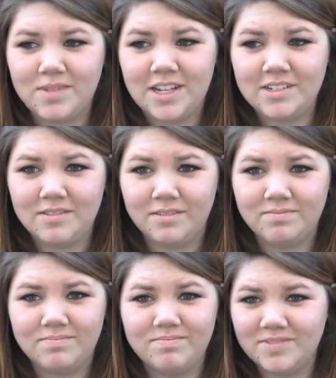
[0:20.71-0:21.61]

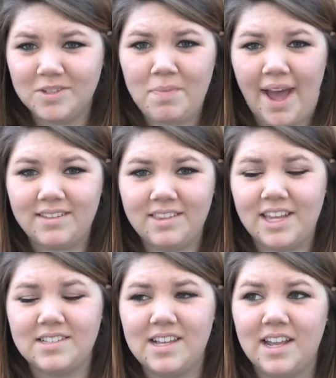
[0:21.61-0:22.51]
into bad
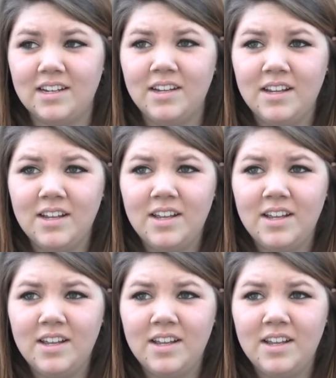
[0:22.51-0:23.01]
things, and